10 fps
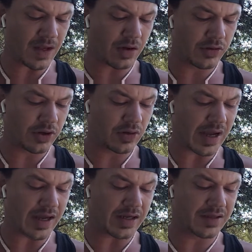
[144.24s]
Although
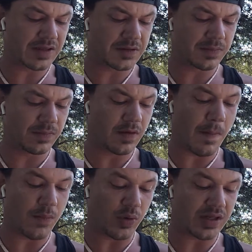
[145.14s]
at this
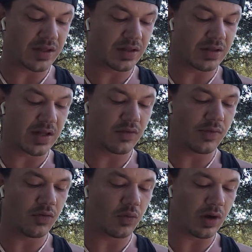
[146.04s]
point, the
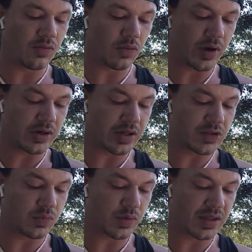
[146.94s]
level of awareness
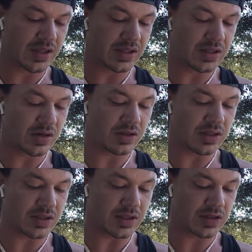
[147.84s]
within this
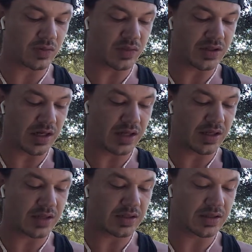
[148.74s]
consciousness was not
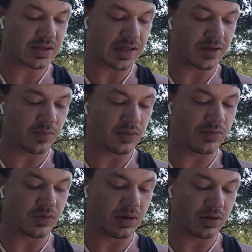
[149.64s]
sustainable
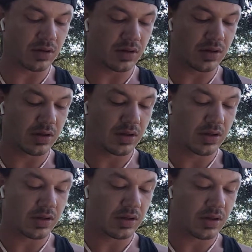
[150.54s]
for long.
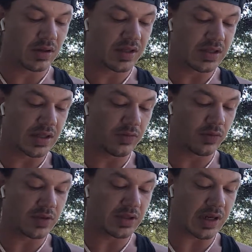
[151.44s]
This level
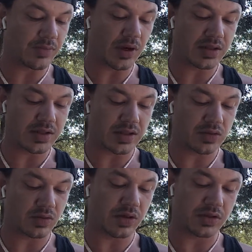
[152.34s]
was not processed
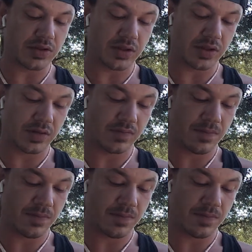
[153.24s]
or understood,